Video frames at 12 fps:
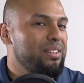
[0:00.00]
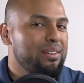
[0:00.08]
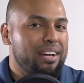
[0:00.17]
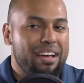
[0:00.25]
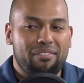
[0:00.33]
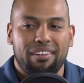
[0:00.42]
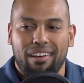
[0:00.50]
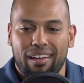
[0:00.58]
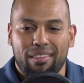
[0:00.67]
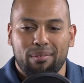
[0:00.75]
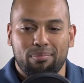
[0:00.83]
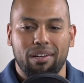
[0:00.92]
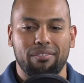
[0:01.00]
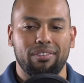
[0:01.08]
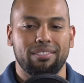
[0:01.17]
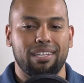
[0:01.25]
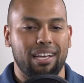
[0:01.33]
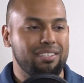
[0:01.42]
don't, haven't other
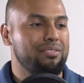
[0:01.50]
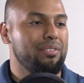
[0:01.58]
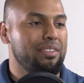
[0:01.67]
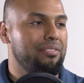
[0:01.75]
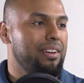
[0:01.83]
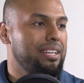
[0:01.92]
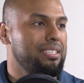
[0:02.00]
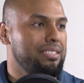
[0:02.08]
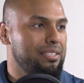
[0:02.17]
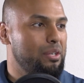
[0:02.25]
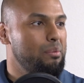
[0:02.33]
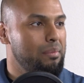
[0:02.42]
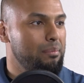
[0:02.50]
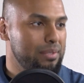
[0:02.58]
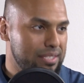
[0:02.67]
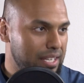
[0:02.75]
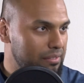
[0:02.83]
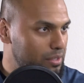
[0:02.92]
prophets asked for the fact that their ummah
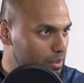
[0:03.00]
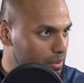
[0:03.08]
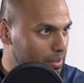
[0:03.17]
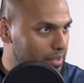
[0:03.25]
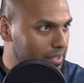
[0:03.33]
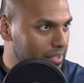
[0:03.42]
be saved too?